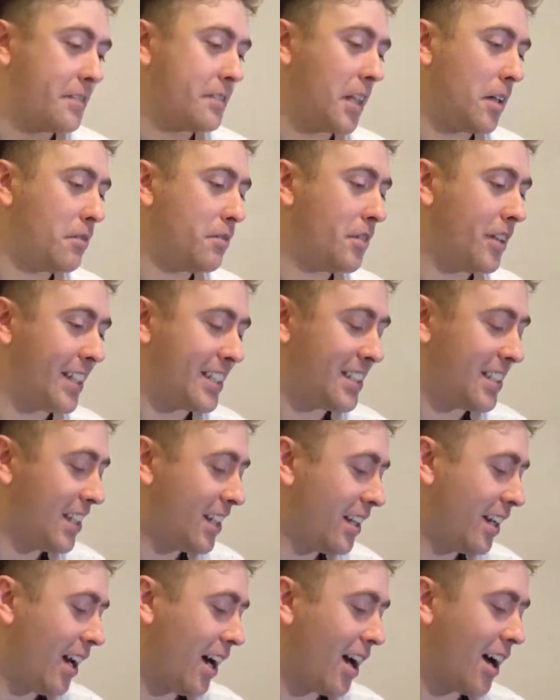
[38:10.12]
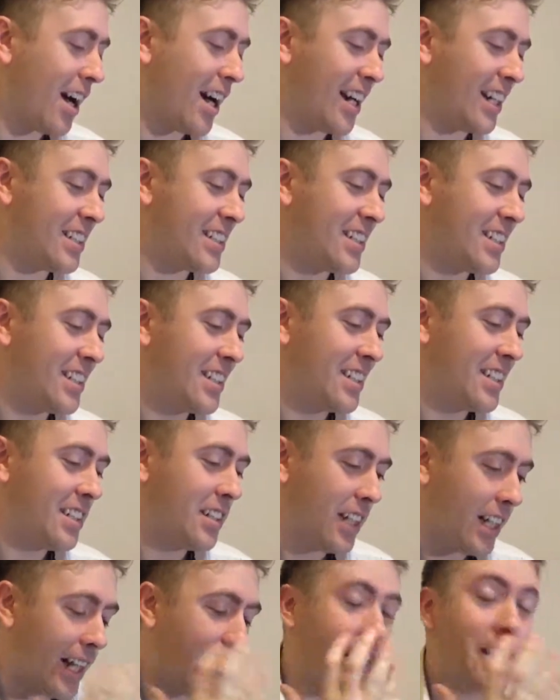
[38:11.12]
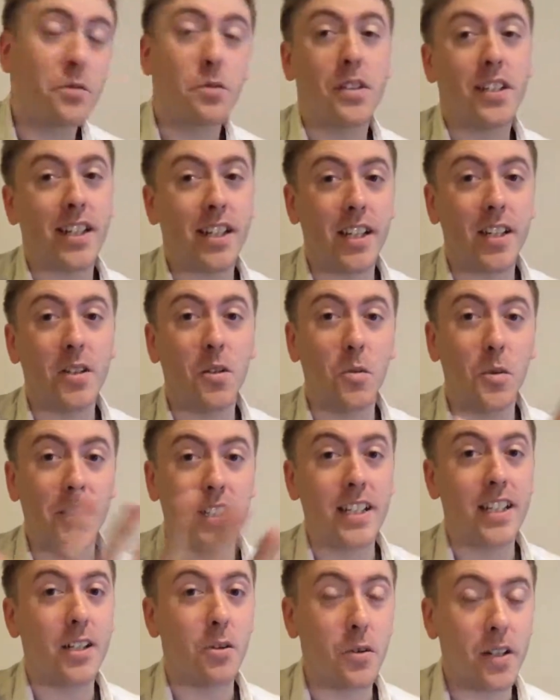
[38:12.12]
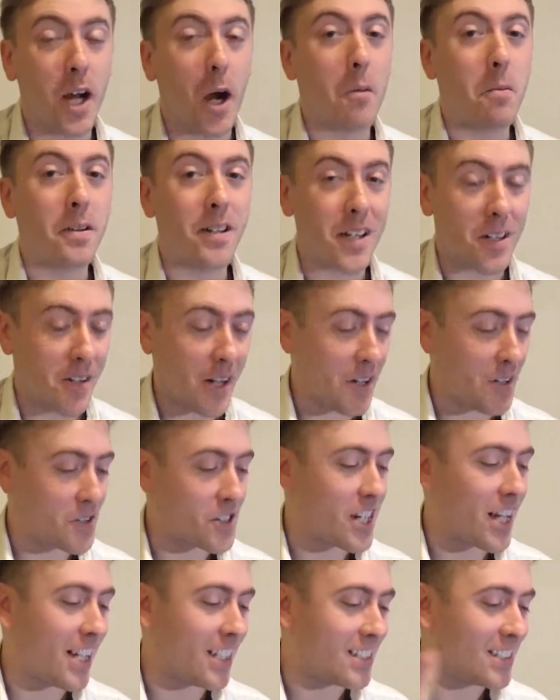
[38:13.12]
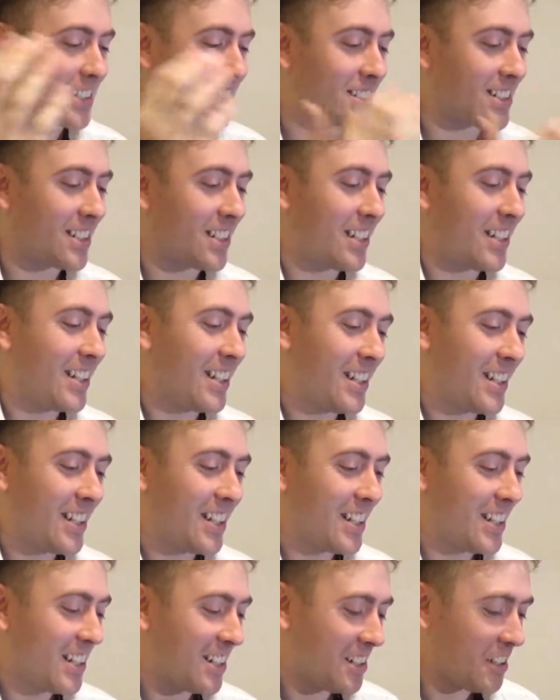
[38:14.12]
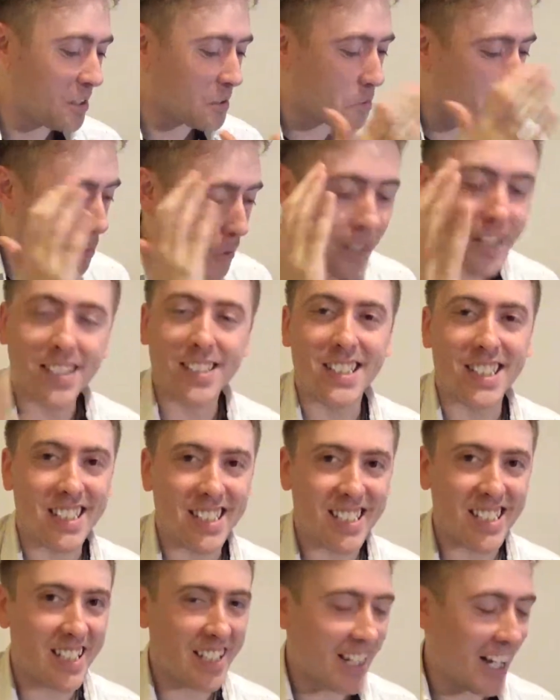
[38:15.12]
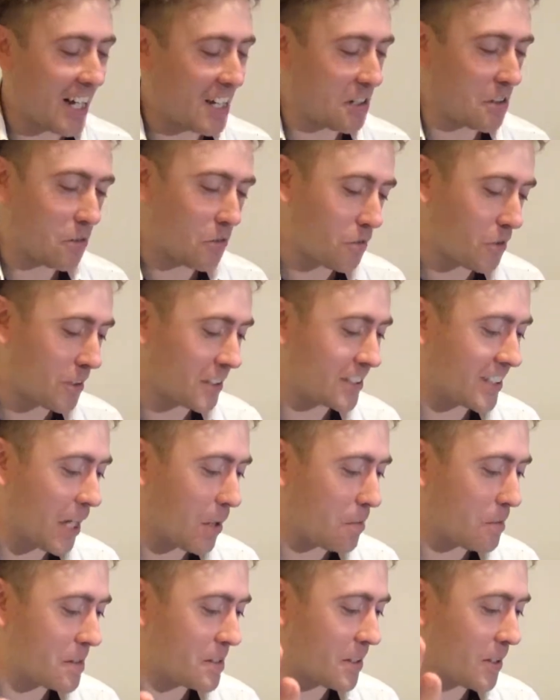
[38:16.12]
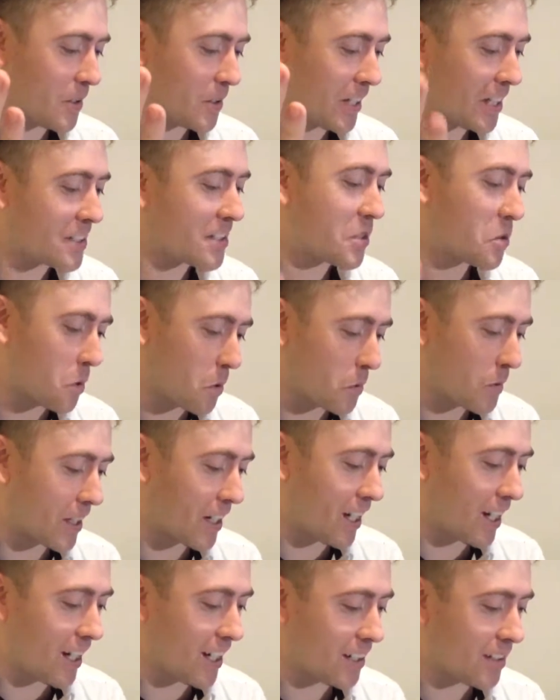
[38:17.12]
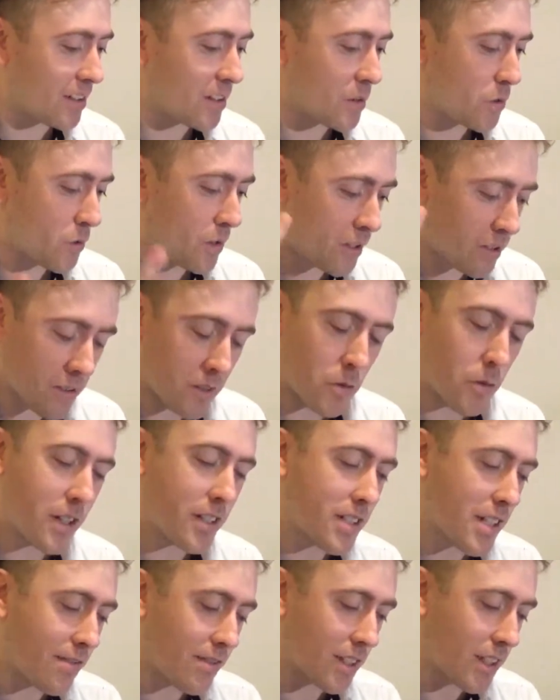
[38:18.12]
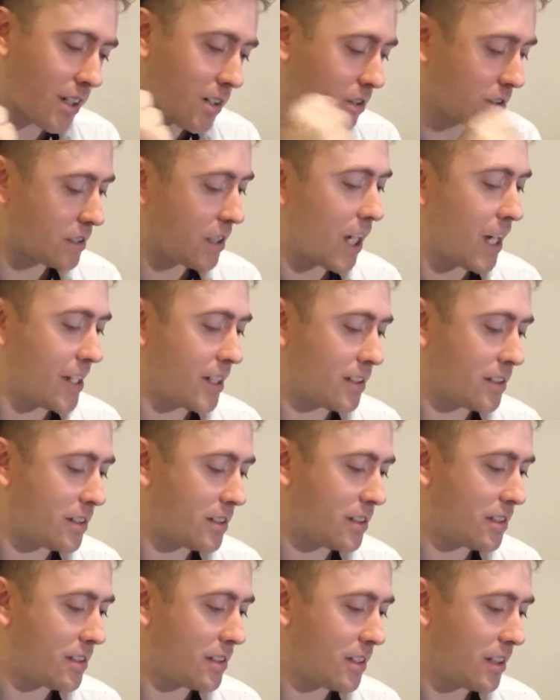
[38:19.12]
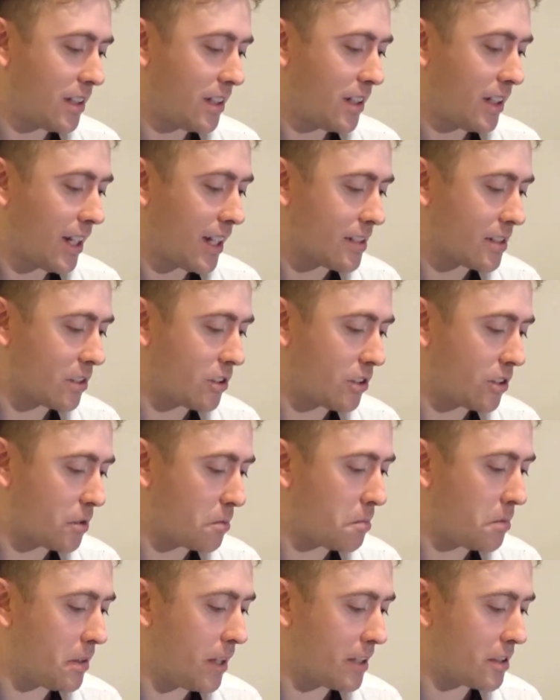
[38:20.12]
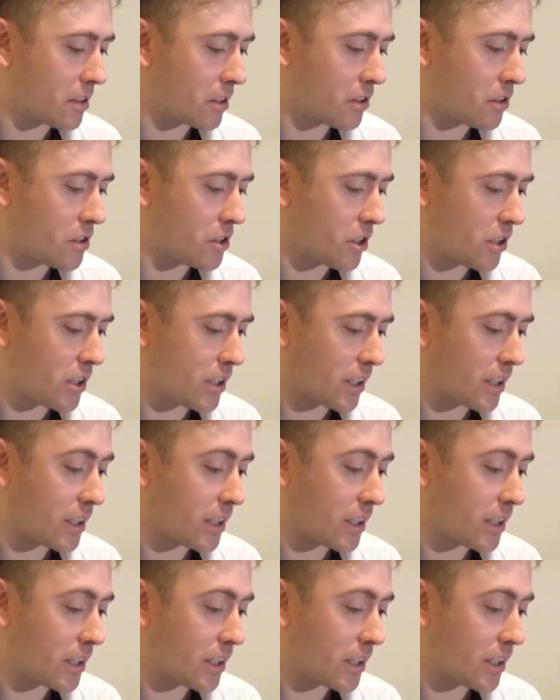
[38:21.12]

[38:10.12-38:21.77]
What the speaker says: I'm fine. All right. At least we did it. We did it. We opened our crown chest. This brings us to the end of the first episode. Let's see what we got. 327 gold. Nice. That's a good chunk.